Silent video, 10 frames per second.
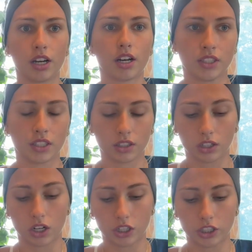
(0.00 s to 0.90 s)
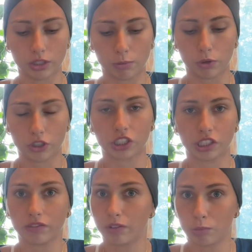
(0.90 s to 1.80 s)
It's the largest portion
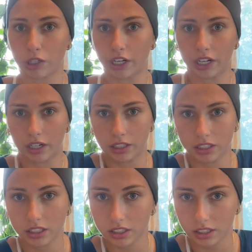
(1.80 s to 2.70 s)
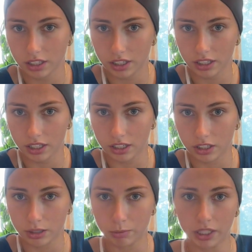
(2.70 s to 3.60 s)
of the brain, kind of hard
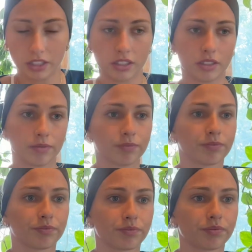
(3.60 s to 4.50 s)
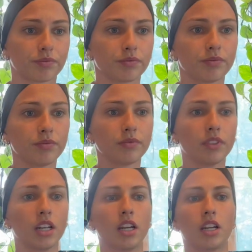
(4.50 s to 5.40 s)
to miss.
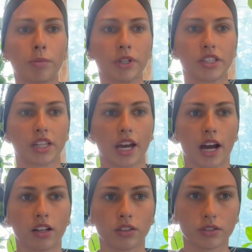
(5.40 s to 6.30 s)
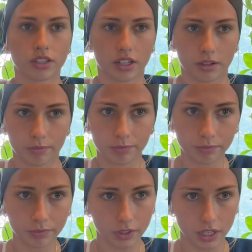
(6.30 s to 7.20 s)
Corpus callosum
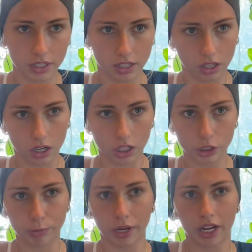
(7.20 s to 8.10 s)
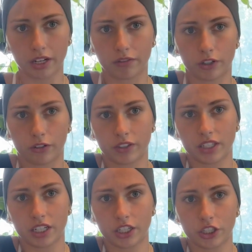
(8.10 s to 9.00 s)
is a large band of nervous
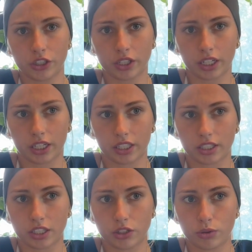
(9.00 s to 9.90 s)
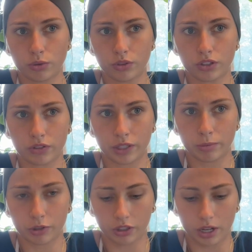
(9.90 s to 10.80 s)
tissue that connects the 2
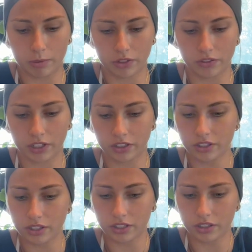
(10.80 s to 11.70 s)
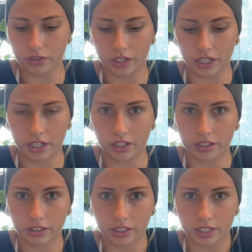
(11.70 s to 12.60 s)
cerebral hemispheres. It's right here.
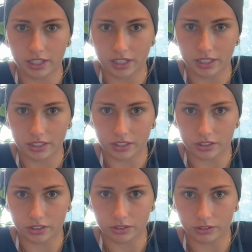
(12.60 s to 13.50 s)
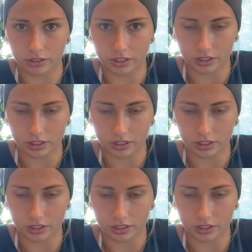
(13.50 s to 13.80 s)
It's hard to hold.